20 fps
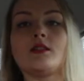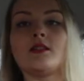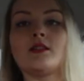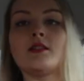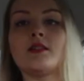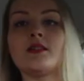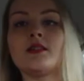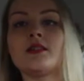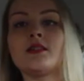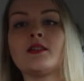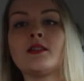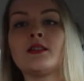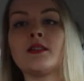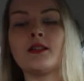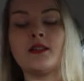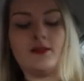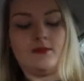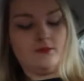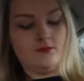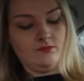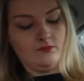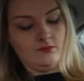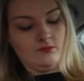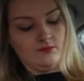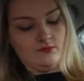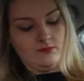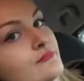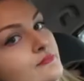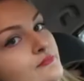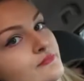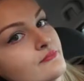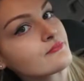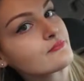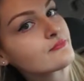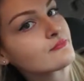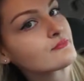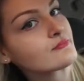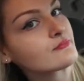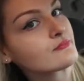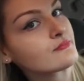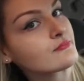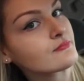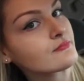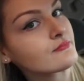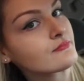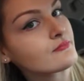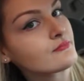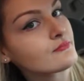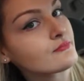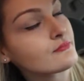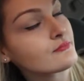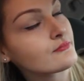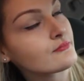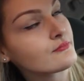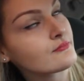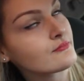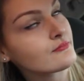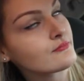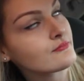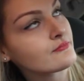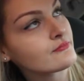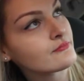Nothing is said.